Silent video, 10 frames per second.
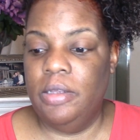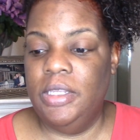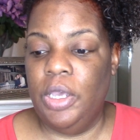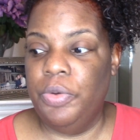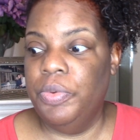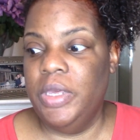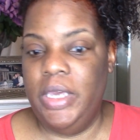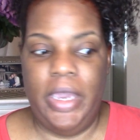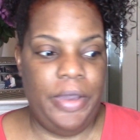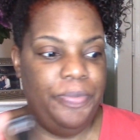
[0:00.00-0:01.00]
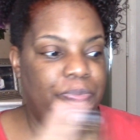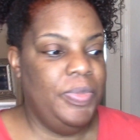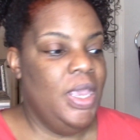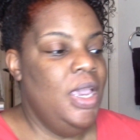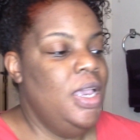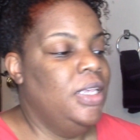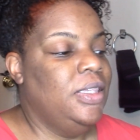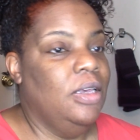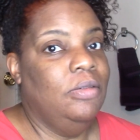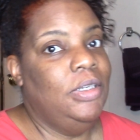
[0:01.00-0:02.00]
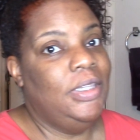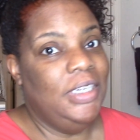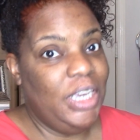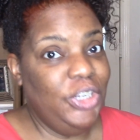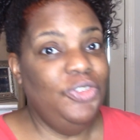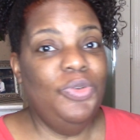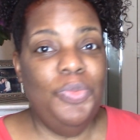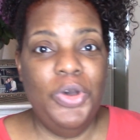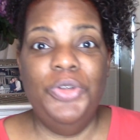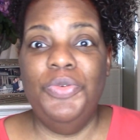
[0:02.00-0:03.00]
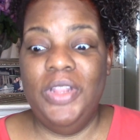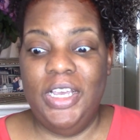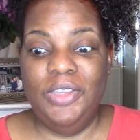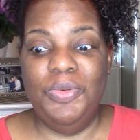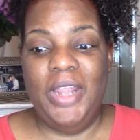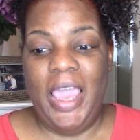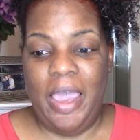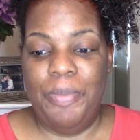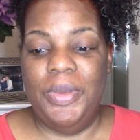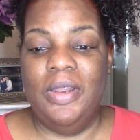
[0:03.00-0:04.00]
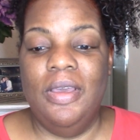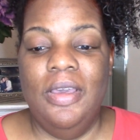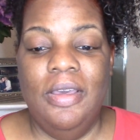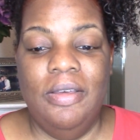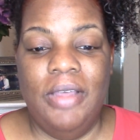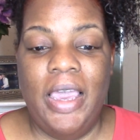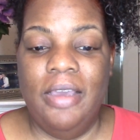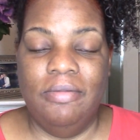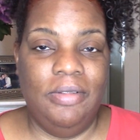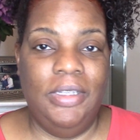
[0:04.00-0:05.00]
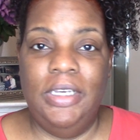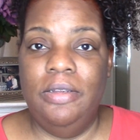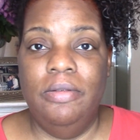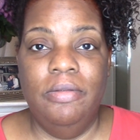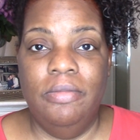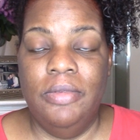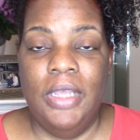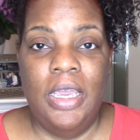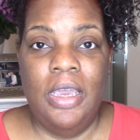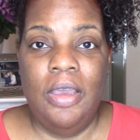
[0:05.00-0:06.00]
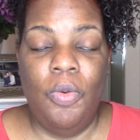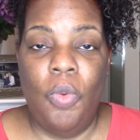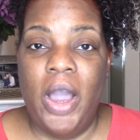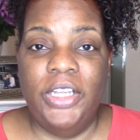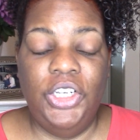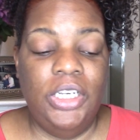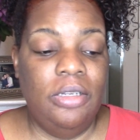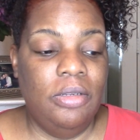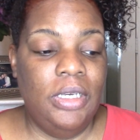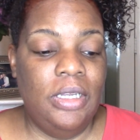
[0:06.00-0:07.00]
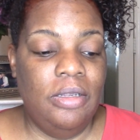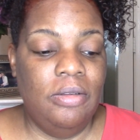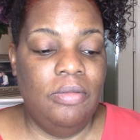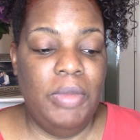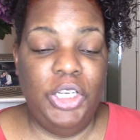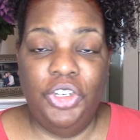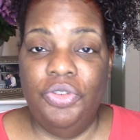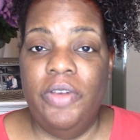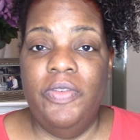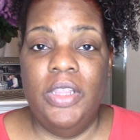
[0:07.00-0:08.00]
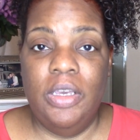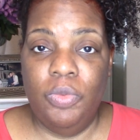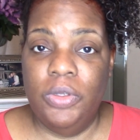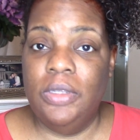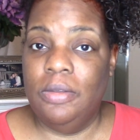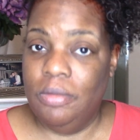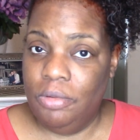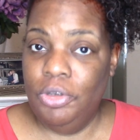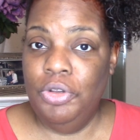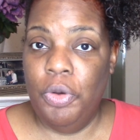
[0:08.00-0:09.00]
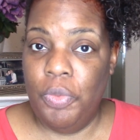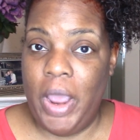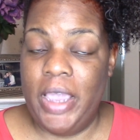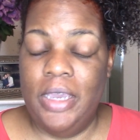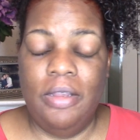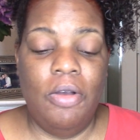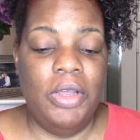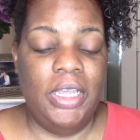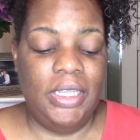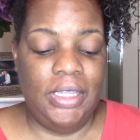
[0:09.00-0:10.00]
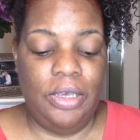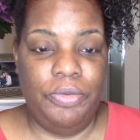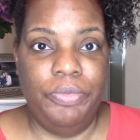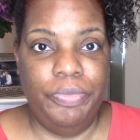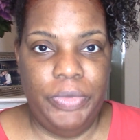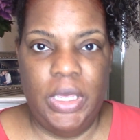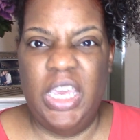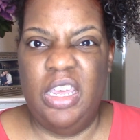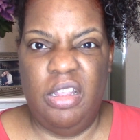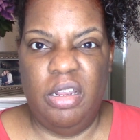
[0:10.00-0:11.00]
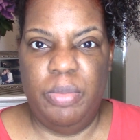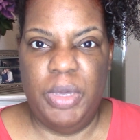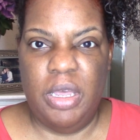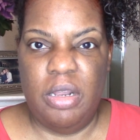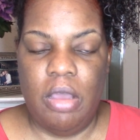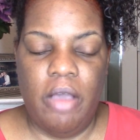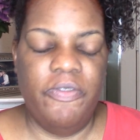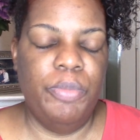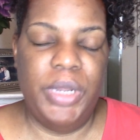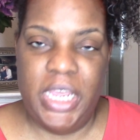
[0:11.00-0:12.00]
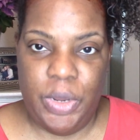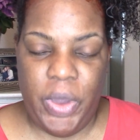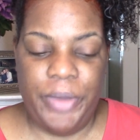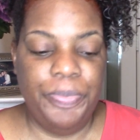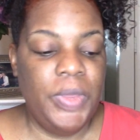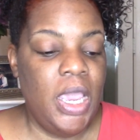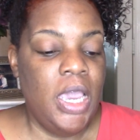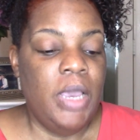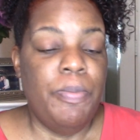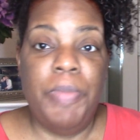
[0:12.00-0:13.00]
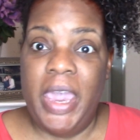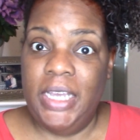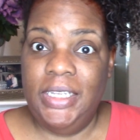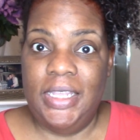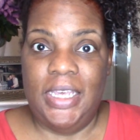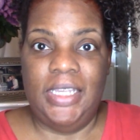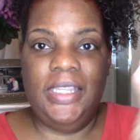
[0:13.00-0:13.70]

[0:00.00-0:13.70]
So yeah, so just in case you were wondering, that's what happened. I didn't watch it and make sure everything was, right on it, so it ended up cutting off. But anyway, back to this.